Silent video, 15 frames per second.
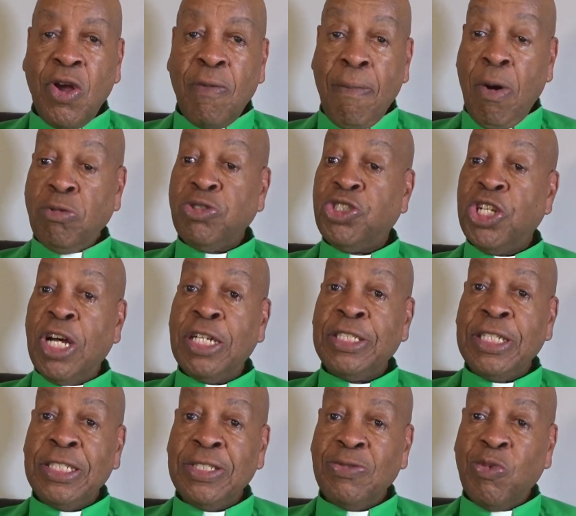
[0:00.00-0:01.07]
Most
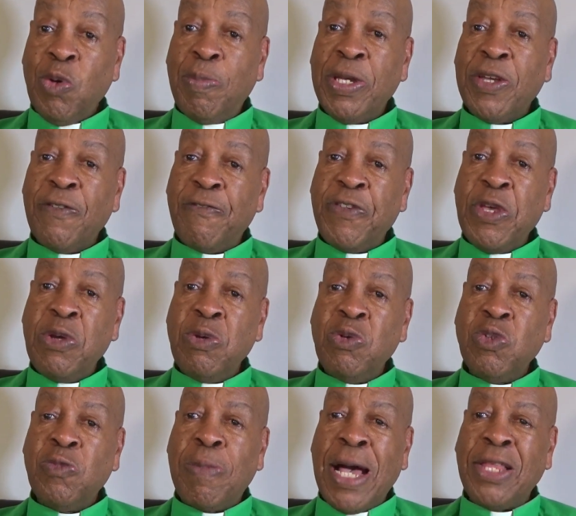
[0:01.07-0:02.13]
judges would be
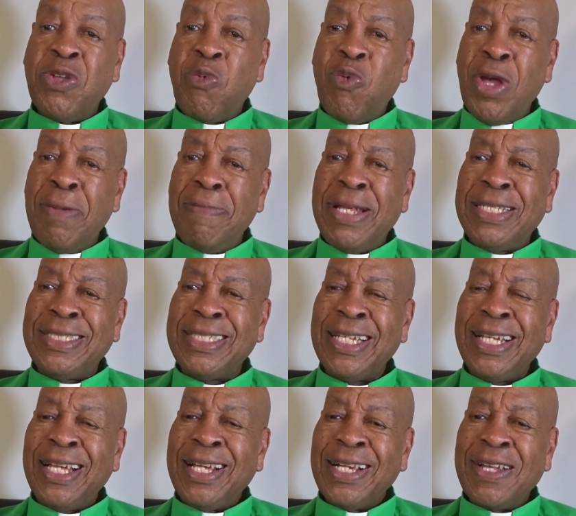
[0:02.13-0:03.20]
confused by the women's
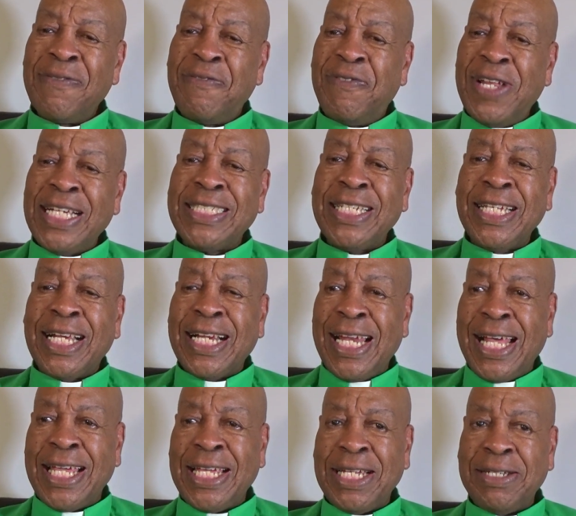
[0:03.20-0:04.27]
conflicting
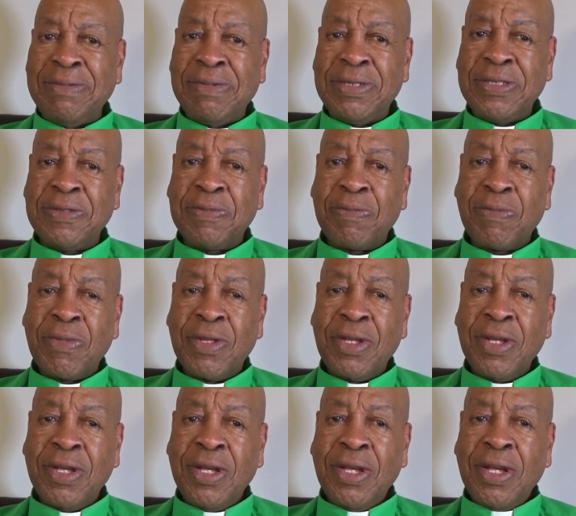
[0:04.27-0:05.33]
claims.
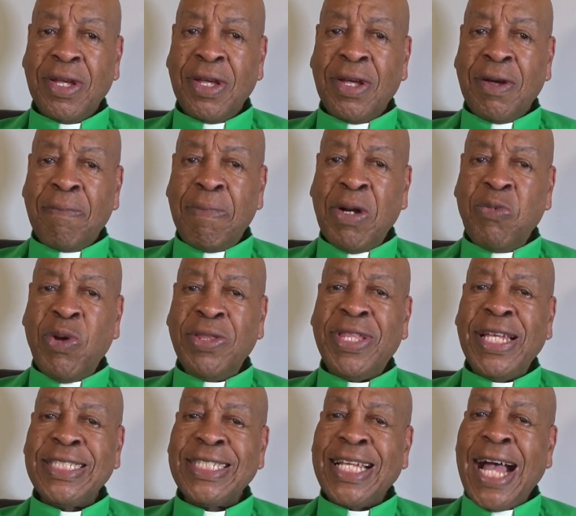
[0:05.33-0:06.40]
But with
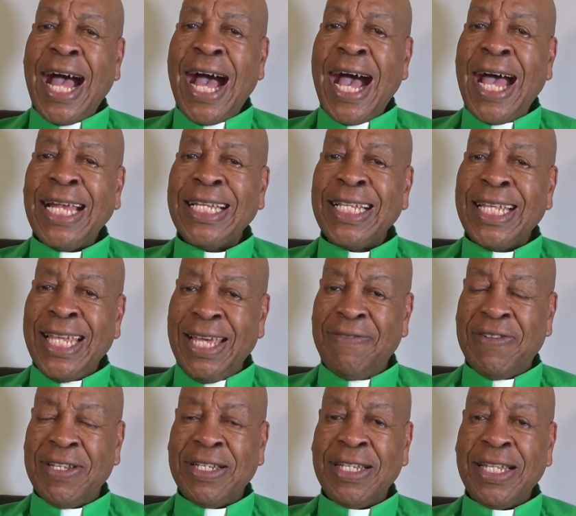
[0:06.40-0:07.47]
his God
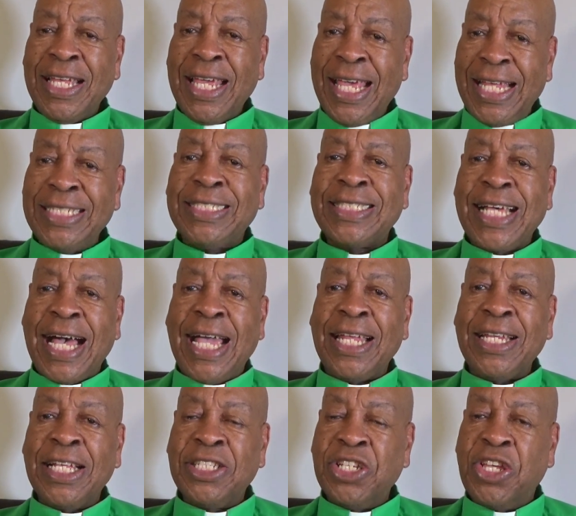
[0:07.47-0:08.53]
given insight
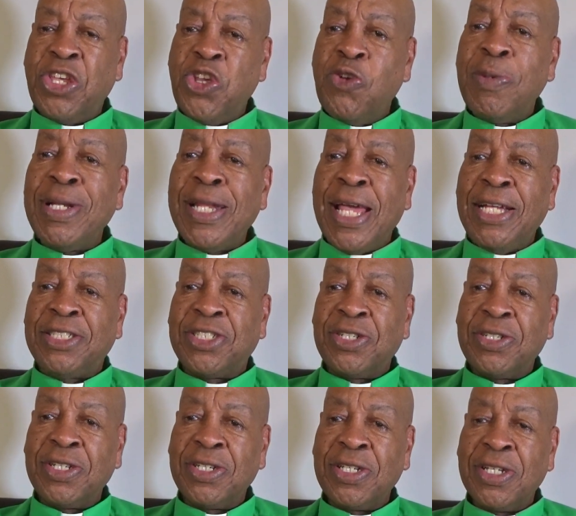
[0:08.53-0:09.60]
into human
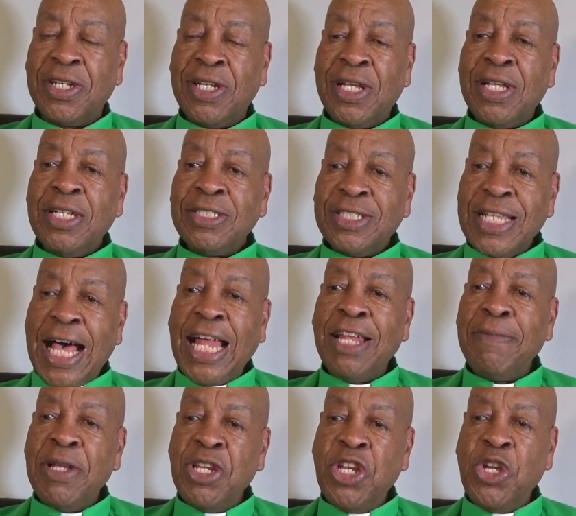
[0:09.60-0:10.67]
nature,
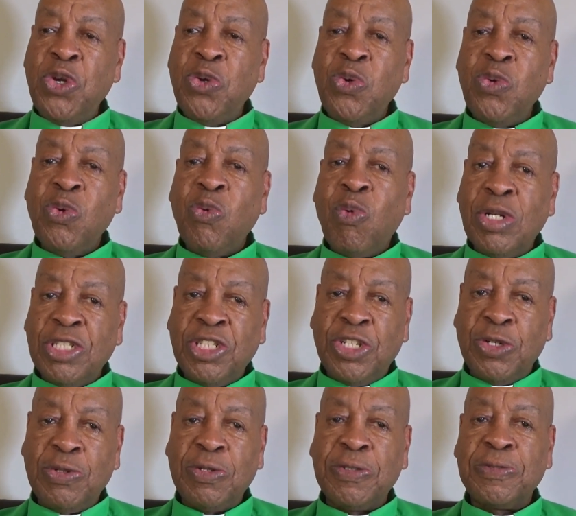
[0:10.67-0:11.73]
Solomon knew what to
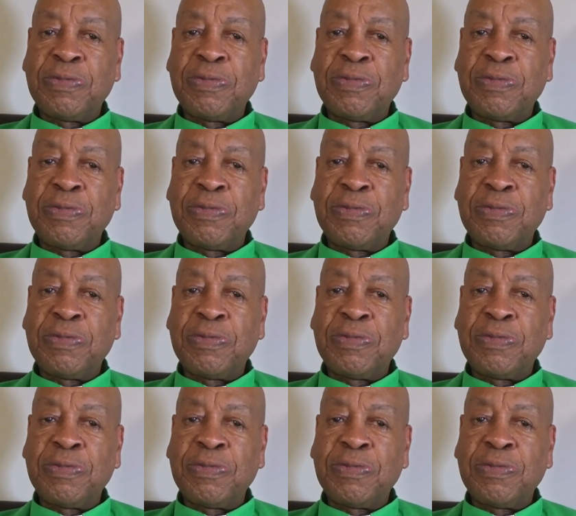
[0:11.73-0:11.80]
do.